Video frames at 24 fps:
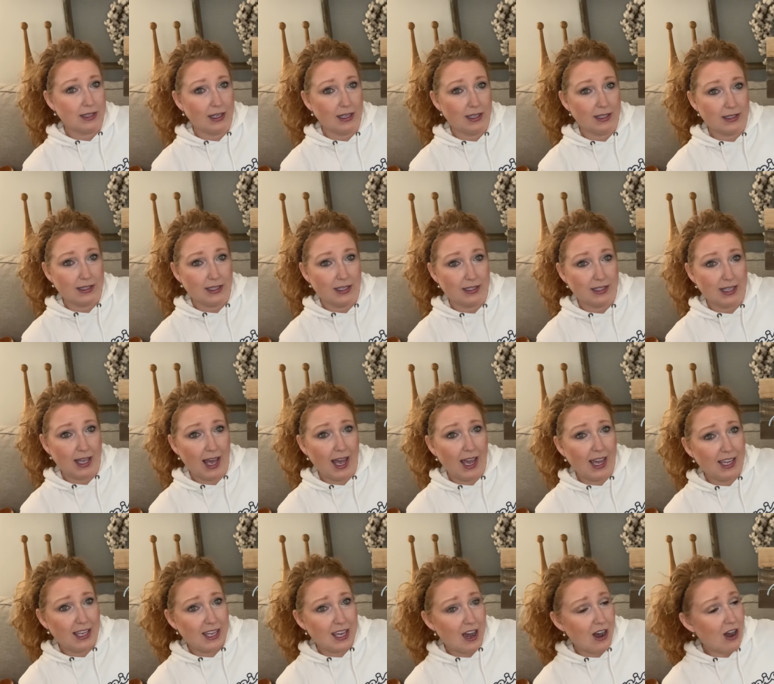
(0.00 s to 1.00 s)
It says, hey
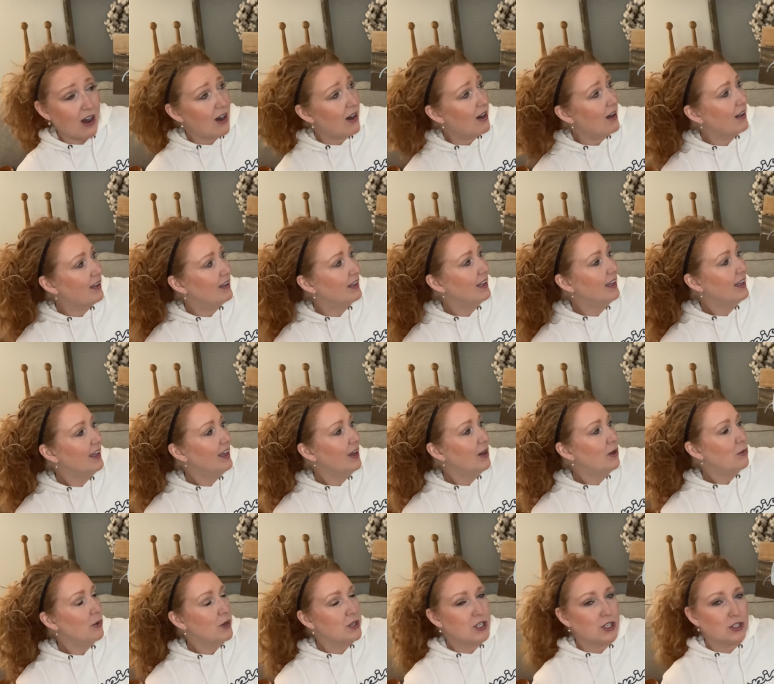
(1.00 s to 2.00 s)
y'all,
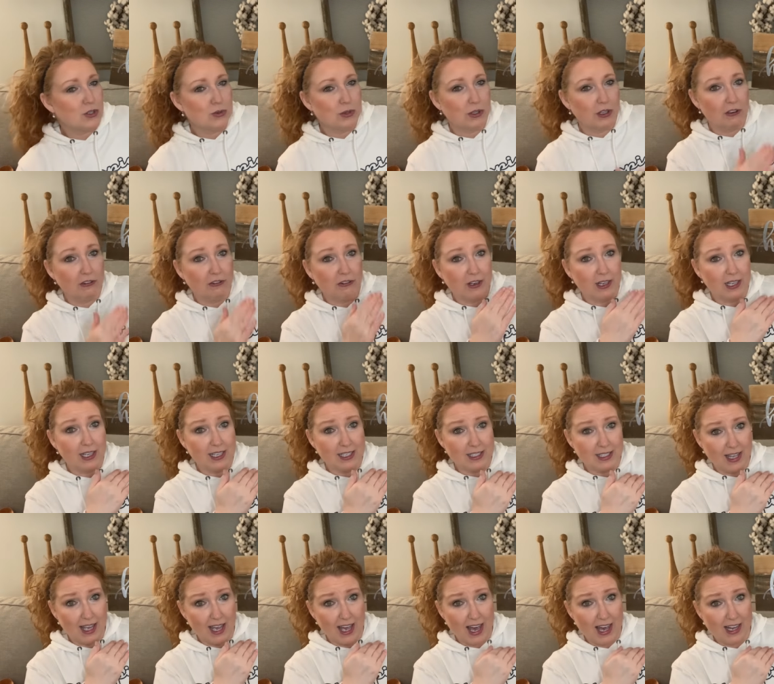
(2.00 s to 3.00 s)
which is really funny because
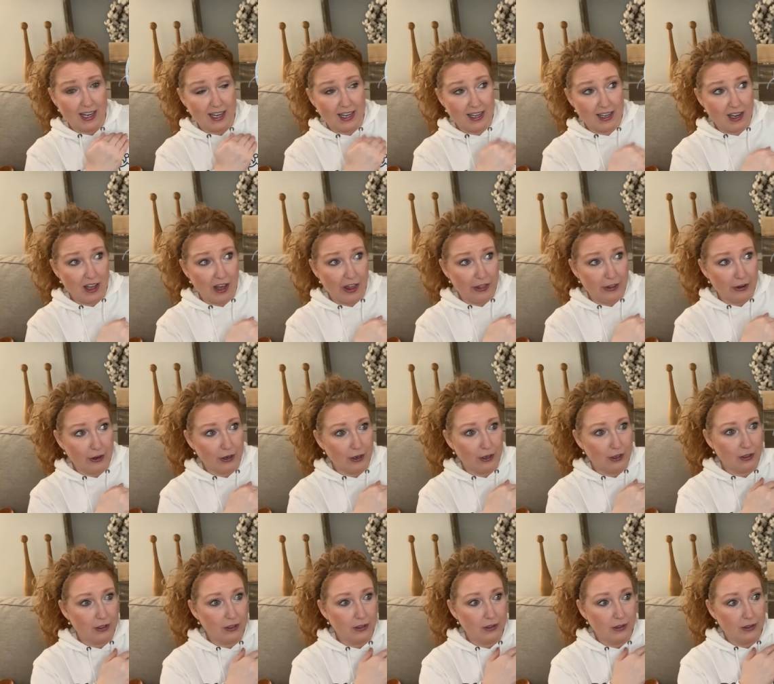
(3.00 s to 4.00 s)
they had
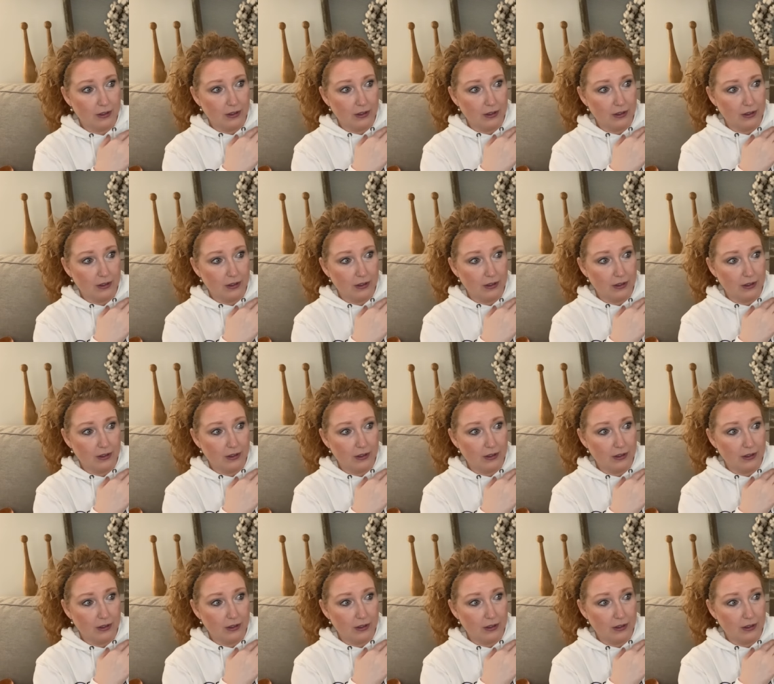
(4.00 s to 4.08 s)
another